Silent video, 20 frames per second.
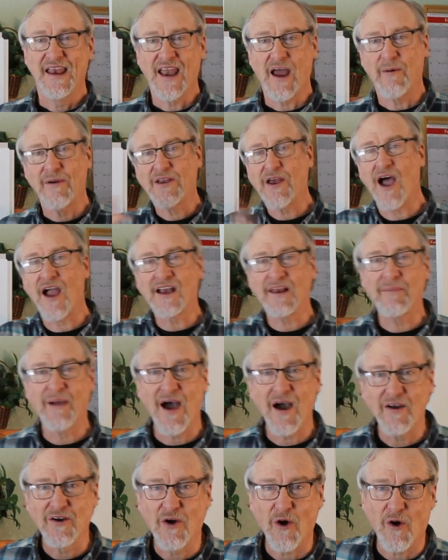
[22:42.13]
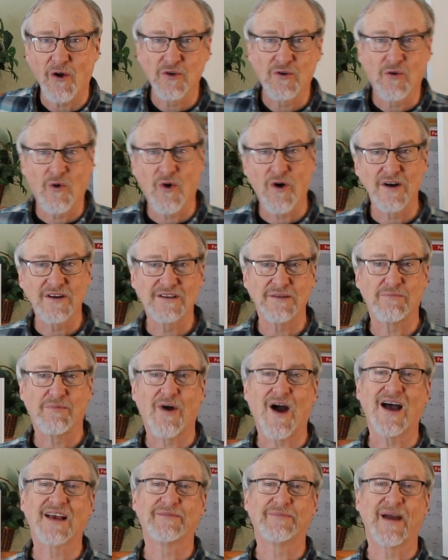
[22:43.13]
Now we talked about gold quartz and
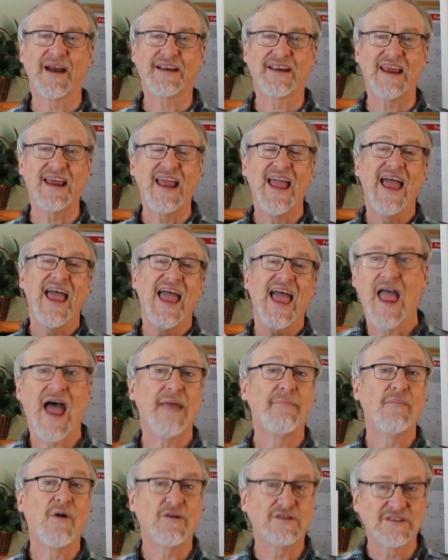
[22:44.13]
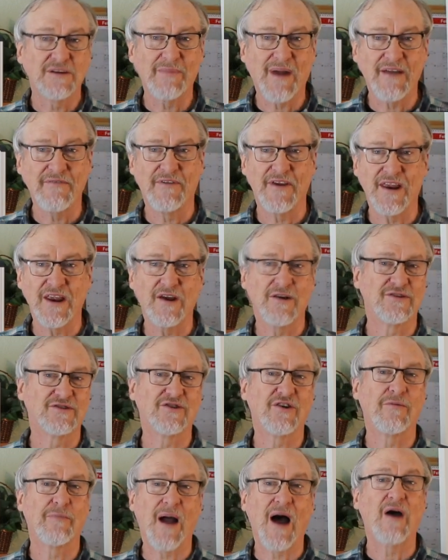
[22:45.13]
prospecting and most of my videos
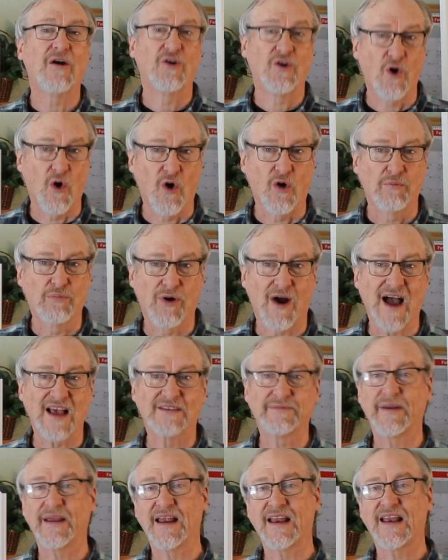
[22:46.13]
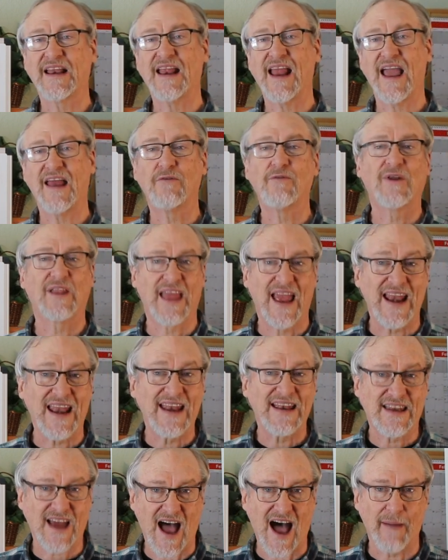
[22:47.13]
are about gold prospecting and
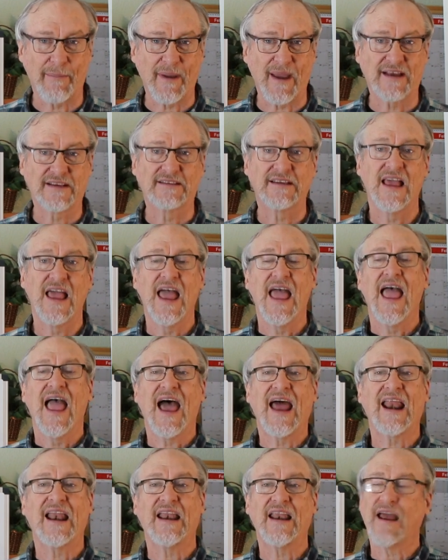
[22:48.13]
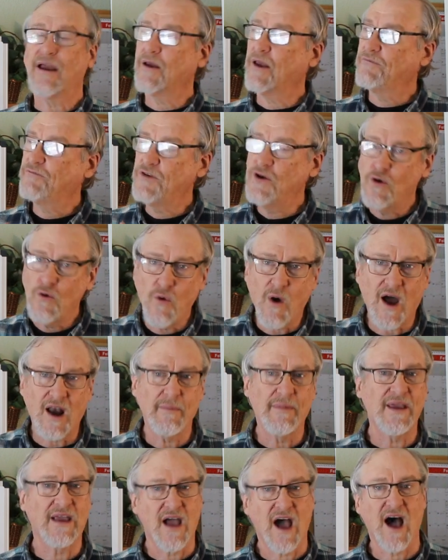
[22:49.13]
related topics. And if you want
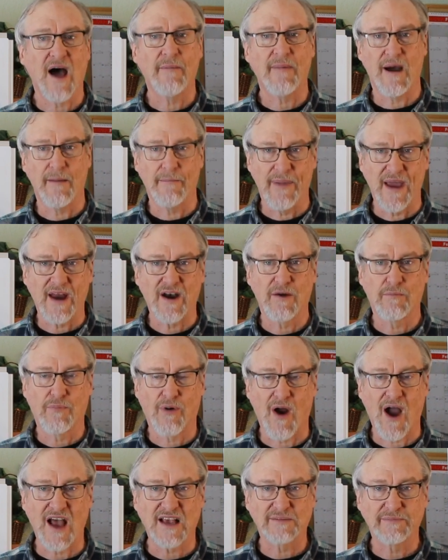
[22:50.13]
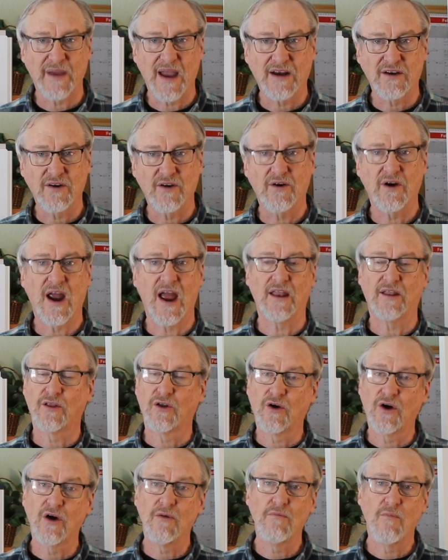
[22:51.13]
to become a better prospector and
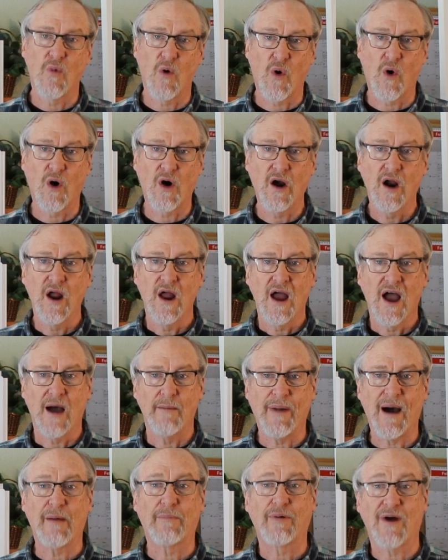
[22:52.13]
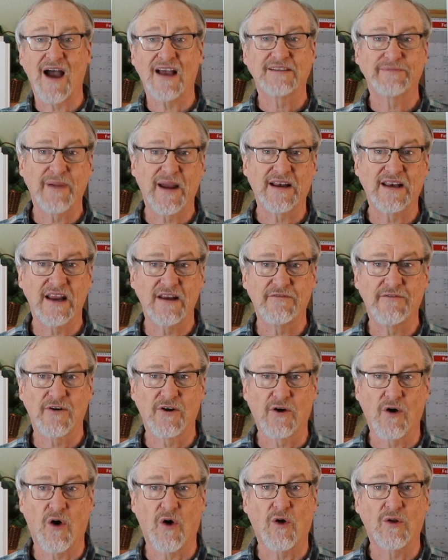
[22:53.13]
learn more about prospecting for
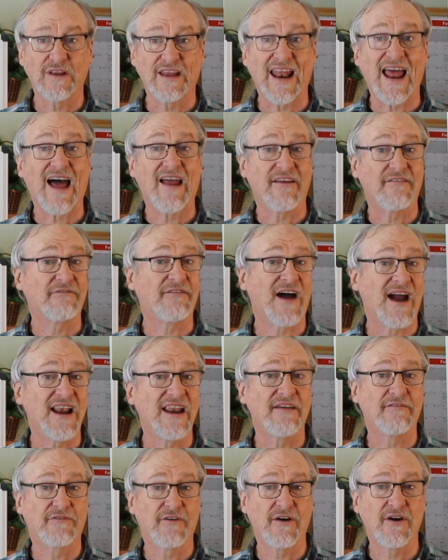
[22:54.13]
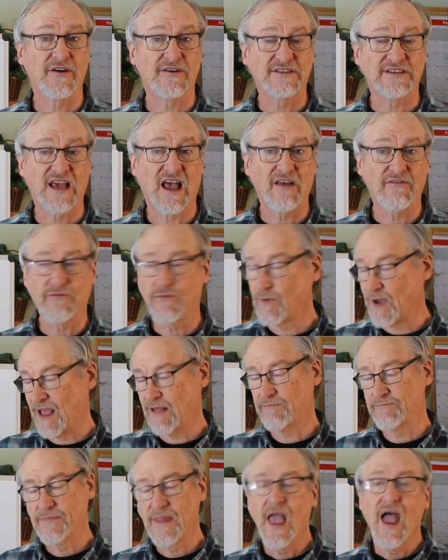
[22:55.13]
gold and how to find it for yourself,
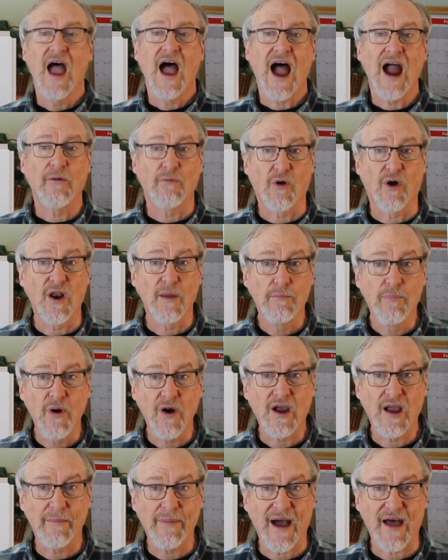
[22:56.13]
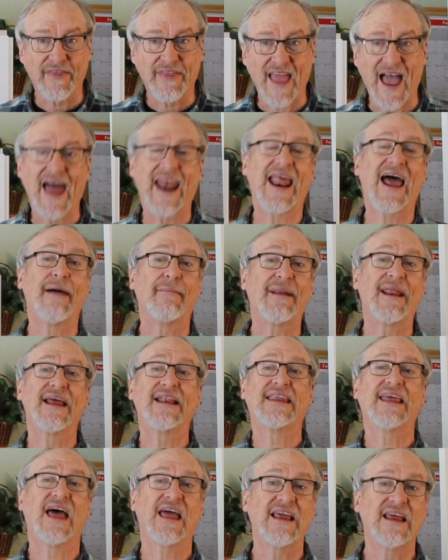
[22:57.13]
well, I wrote a book about that. I'm going
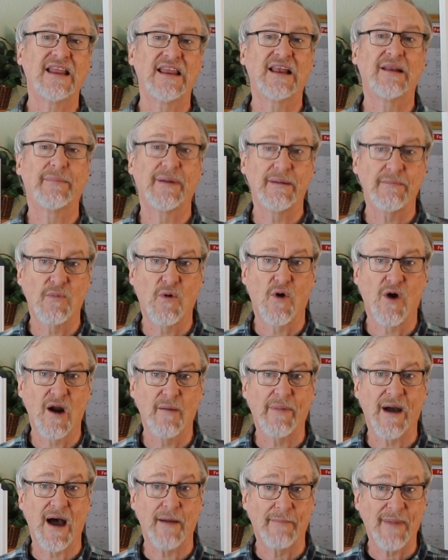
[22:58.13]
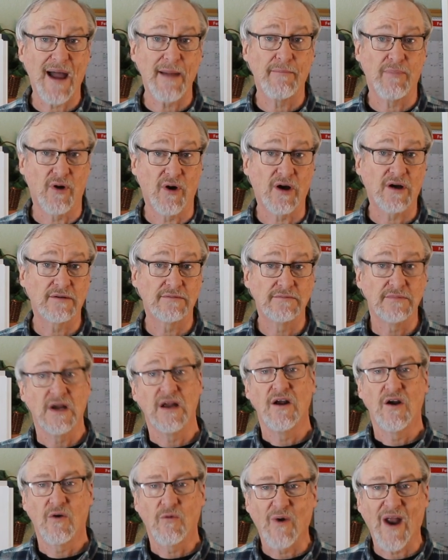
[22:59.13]
to tell you a little bit more about my book
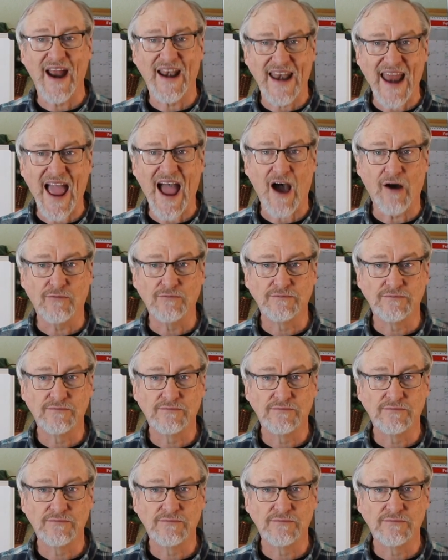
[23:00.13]
right now.